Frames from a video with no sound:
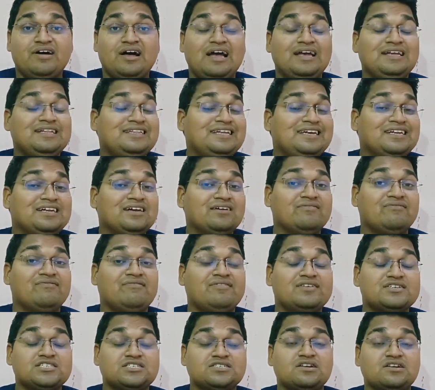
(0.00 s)
I think that
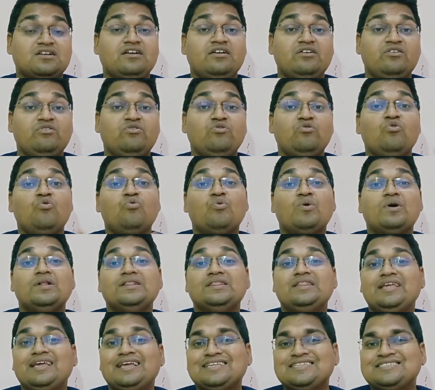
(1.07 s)
firstly do
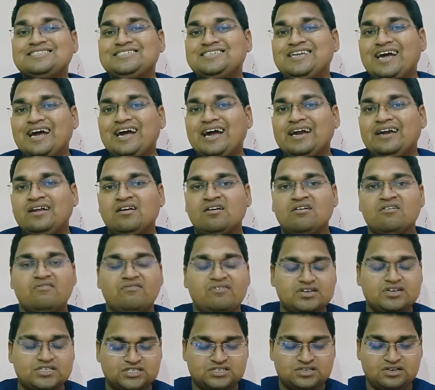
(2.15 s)
one thing, is that
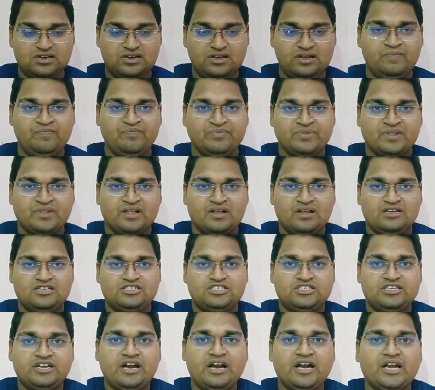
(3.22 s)
firstly
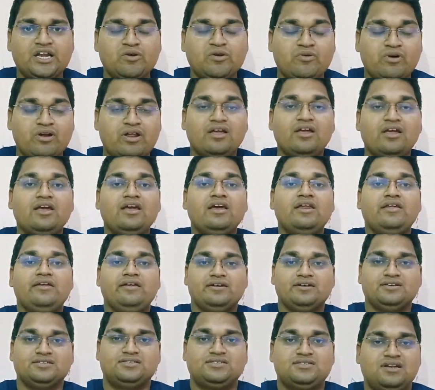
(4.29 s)
set your
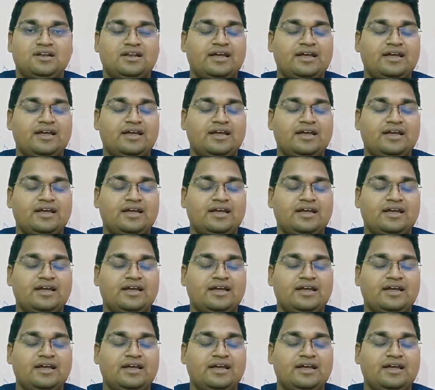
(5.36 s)
areas.